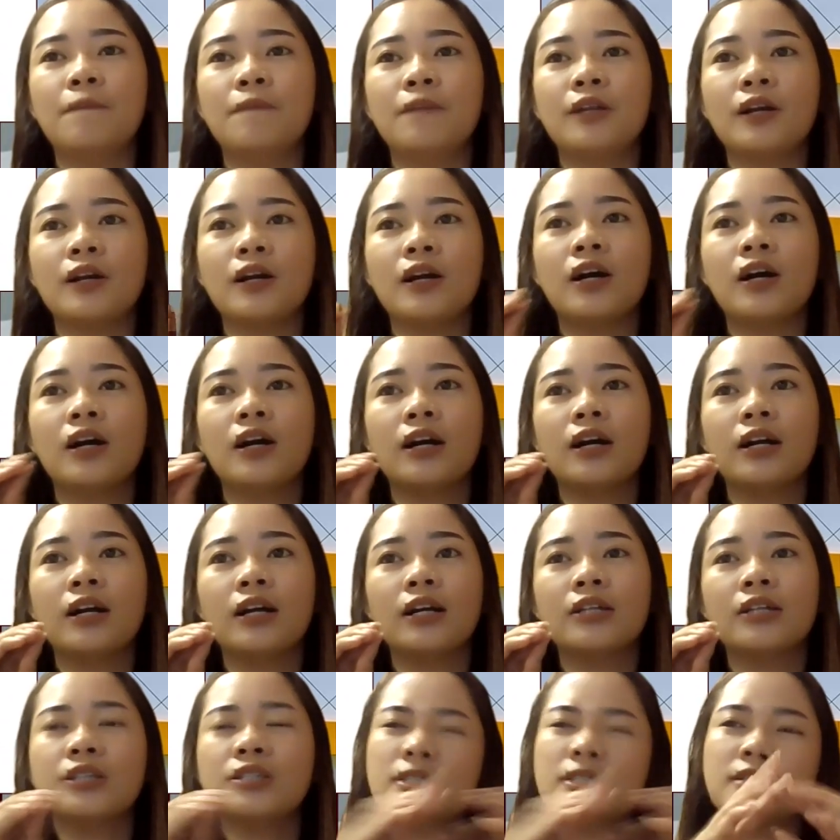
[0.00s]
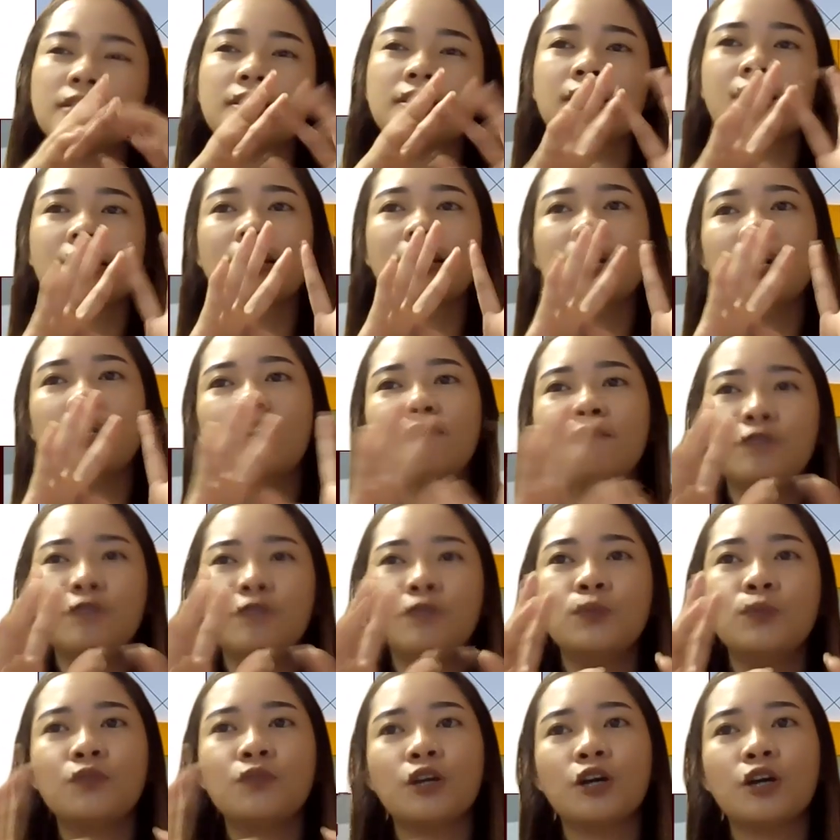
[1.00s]
There are just
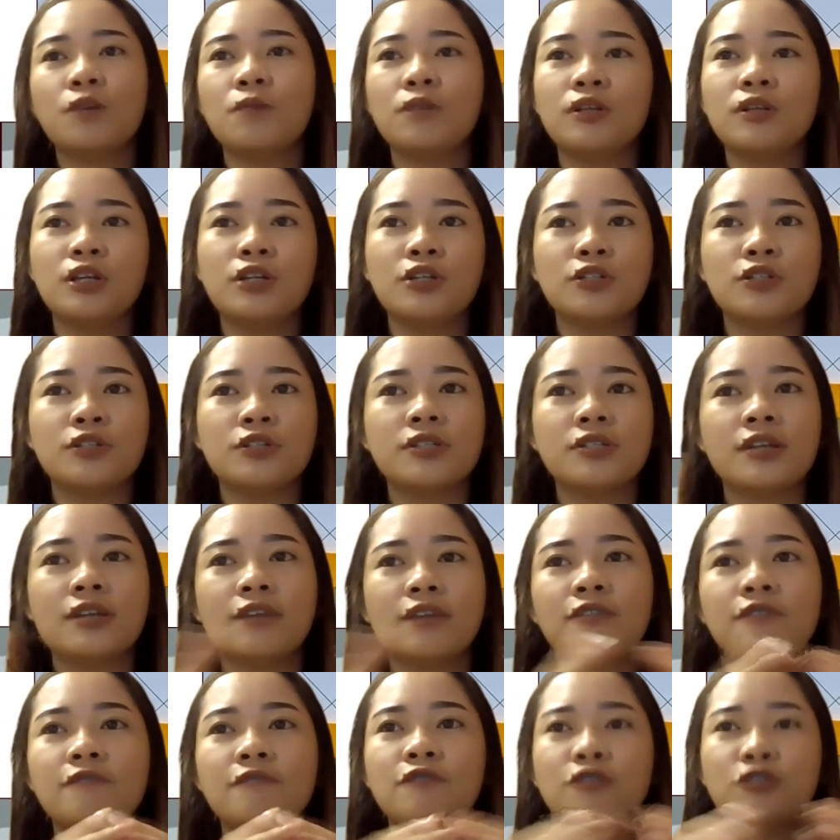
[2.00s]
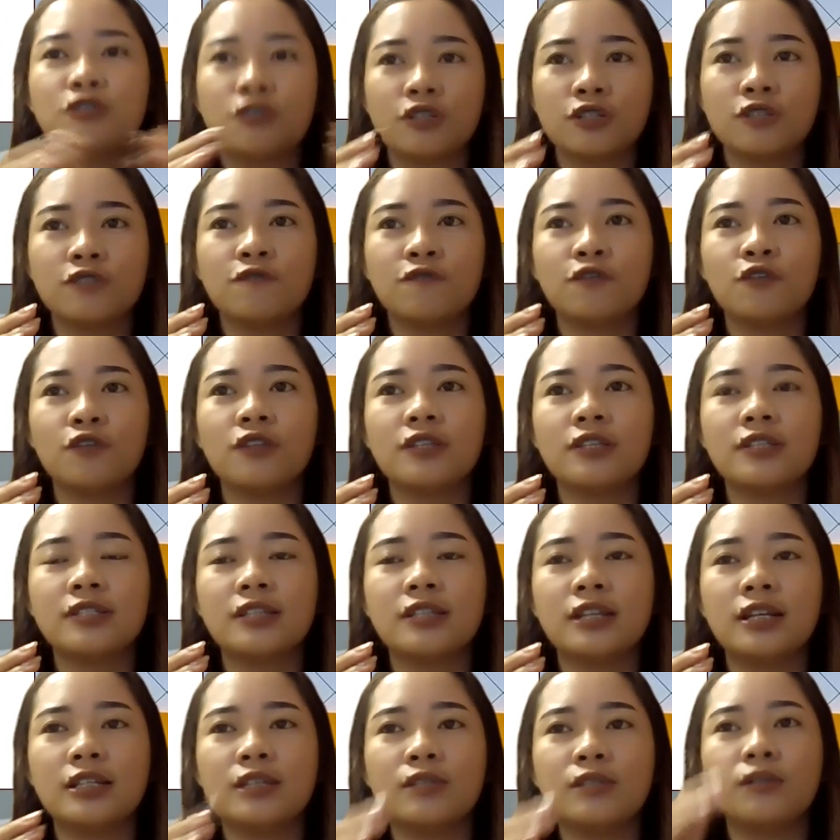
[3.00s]
a few recommendations and
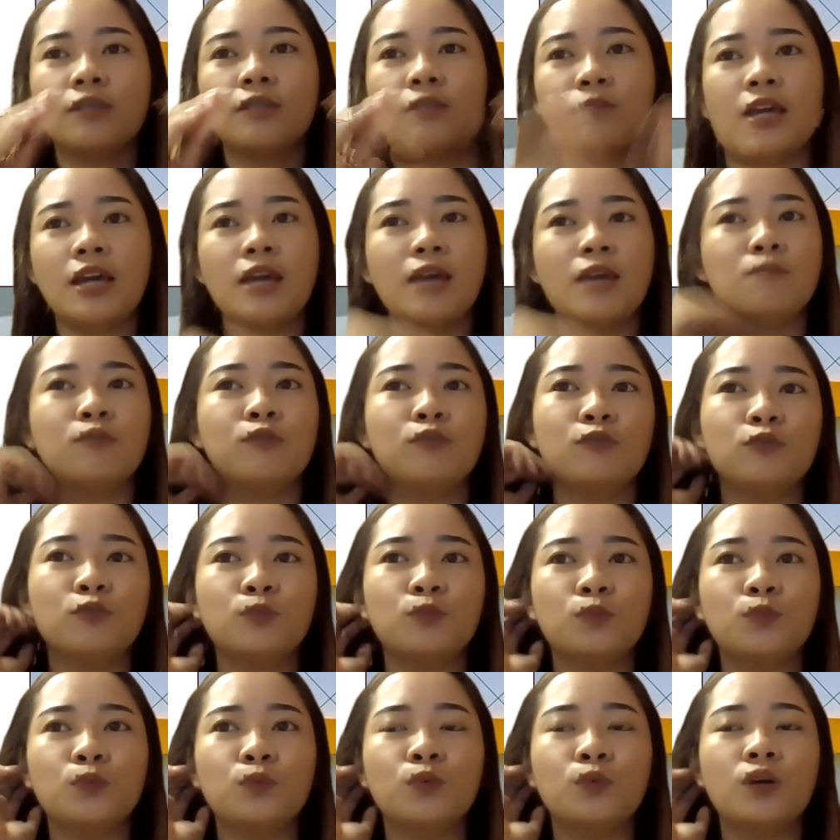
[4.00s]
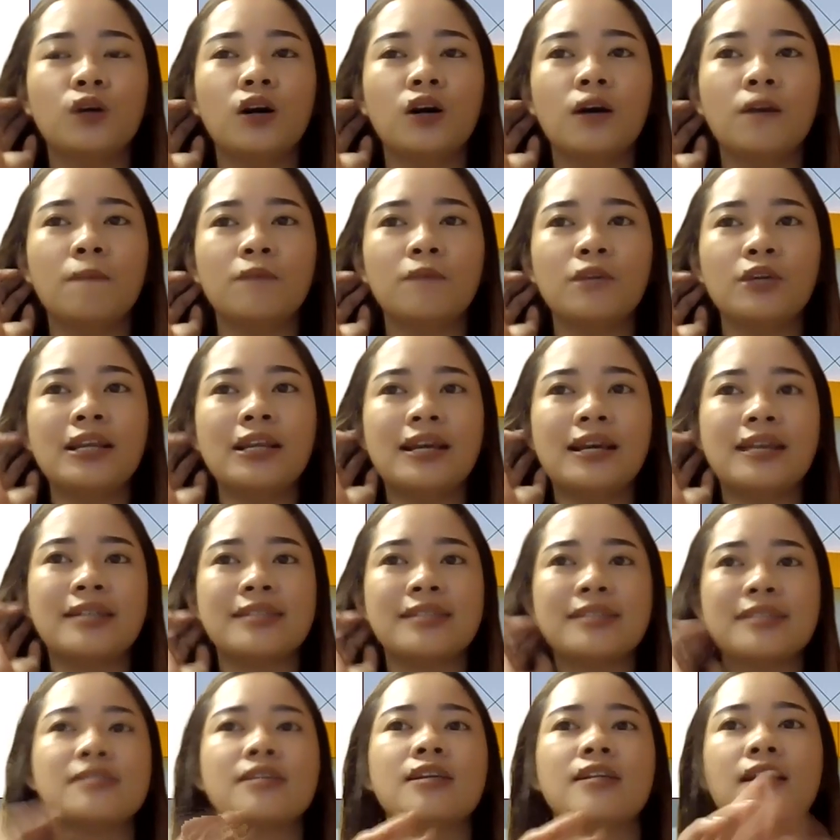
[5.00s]
revisions for this study so that we're able to
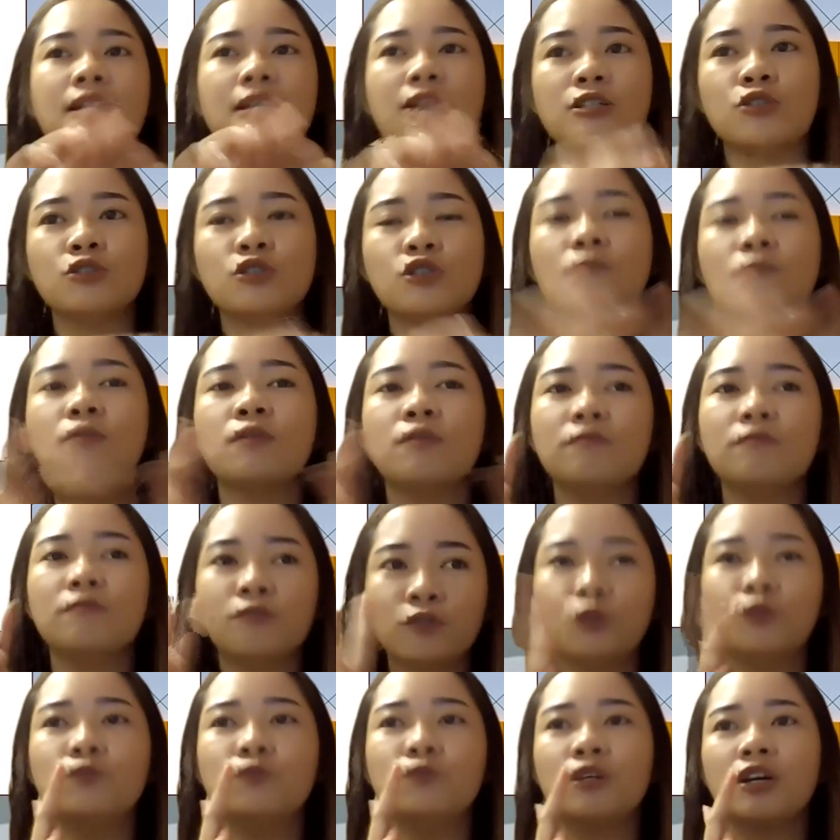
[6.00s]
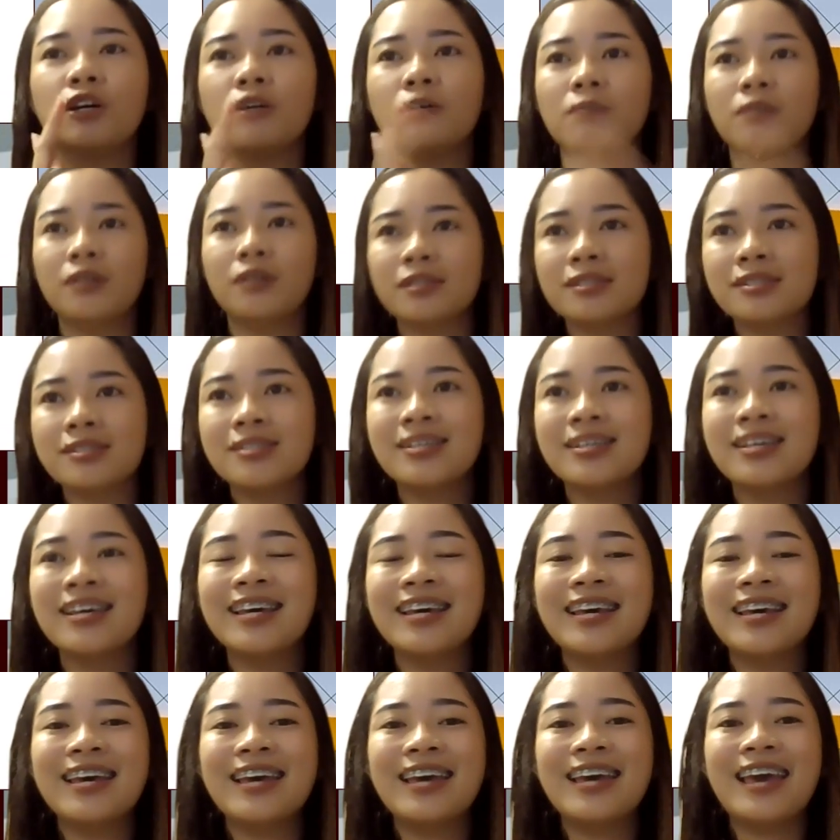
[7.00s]
really assess the relationship of the two
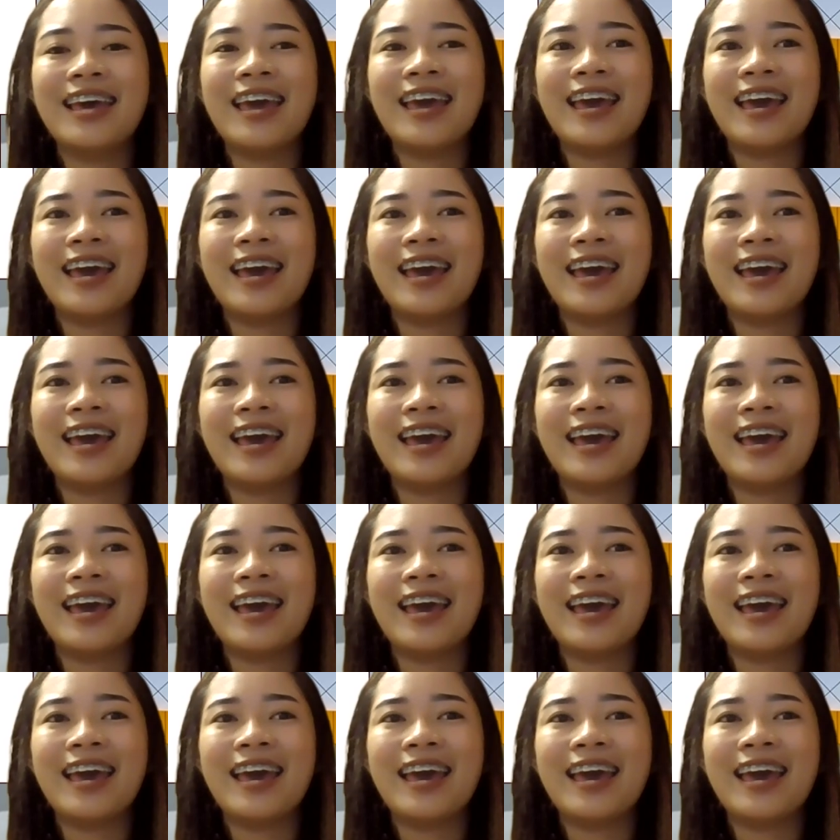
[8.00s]
variables.